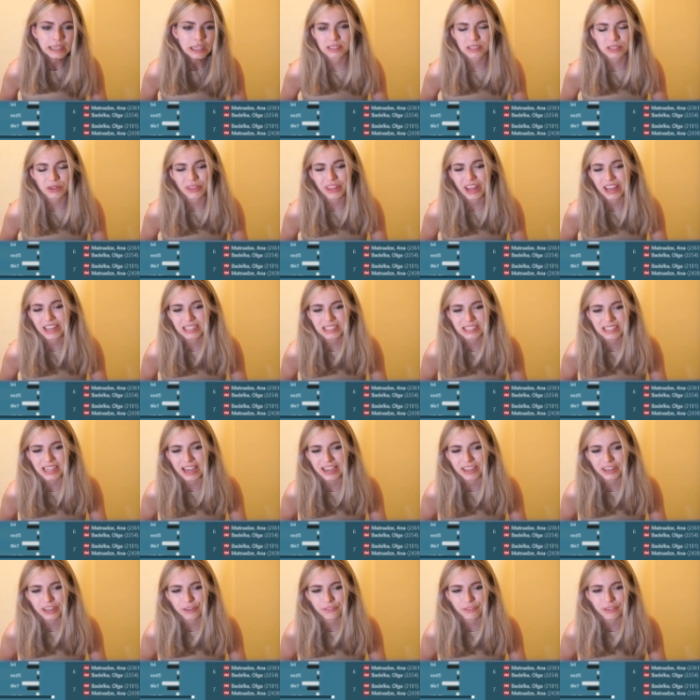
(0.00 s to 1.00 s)
So that is
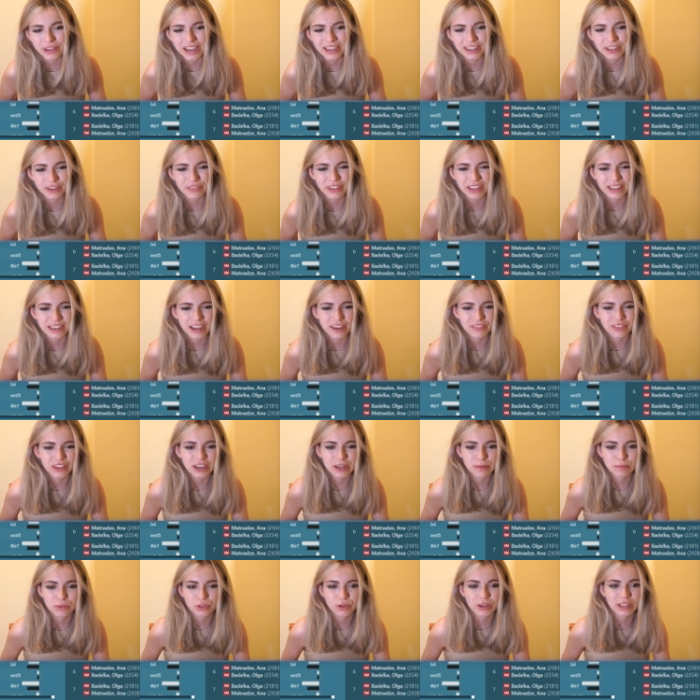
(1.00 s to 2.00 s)
kind of the idea of the
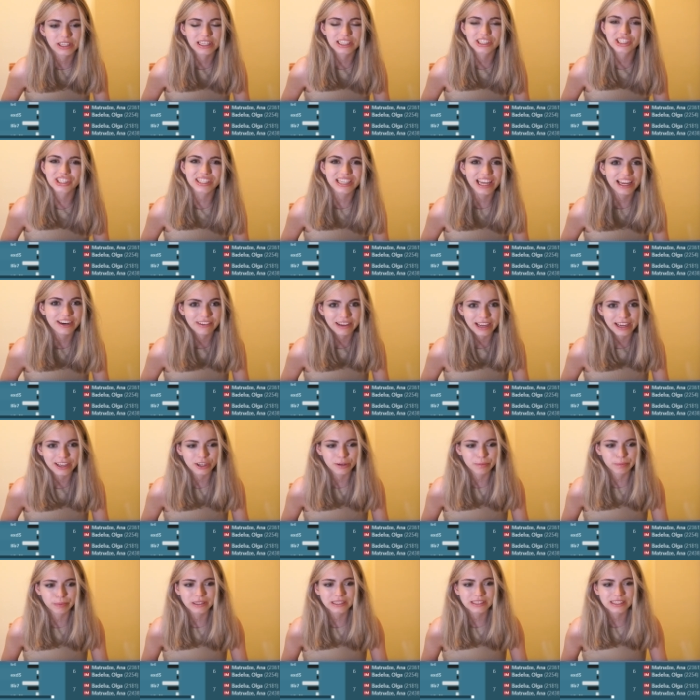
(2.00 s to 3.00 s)
Nimzo Indian, just kind of get
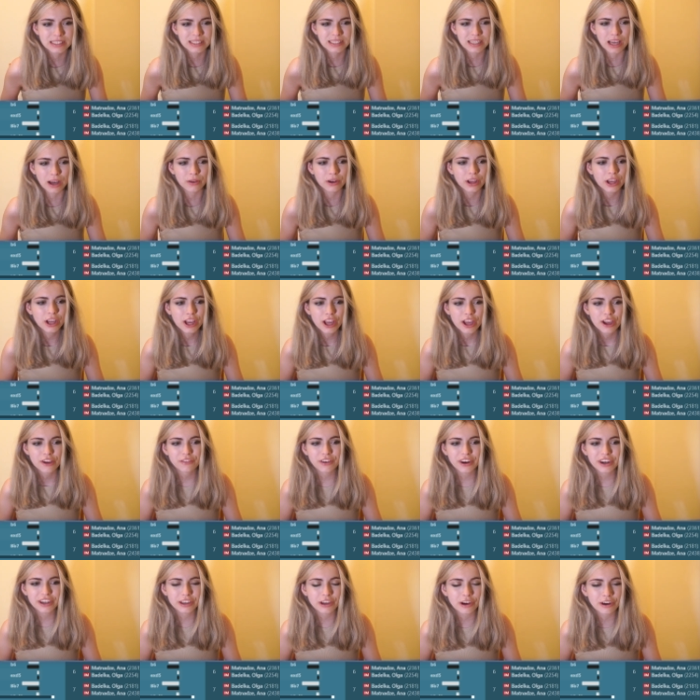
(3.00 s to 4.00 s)
your pieces out
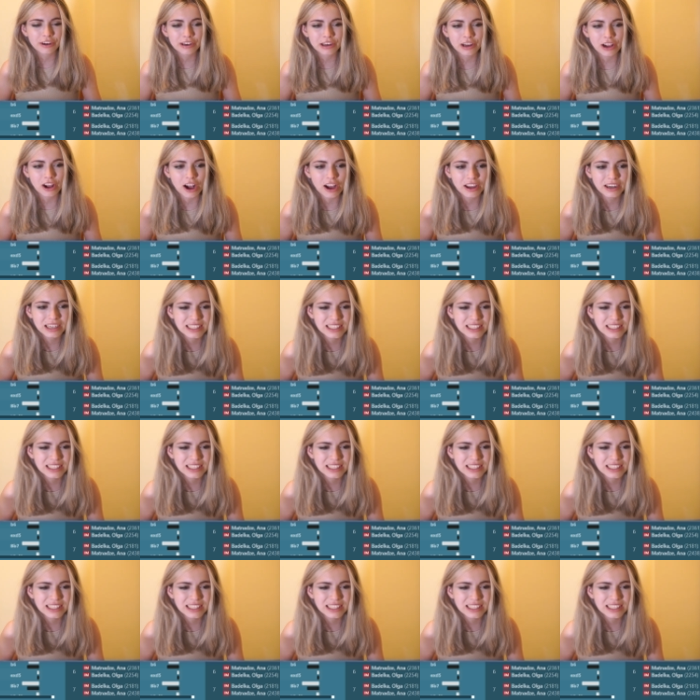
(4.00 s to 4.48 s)
very early on.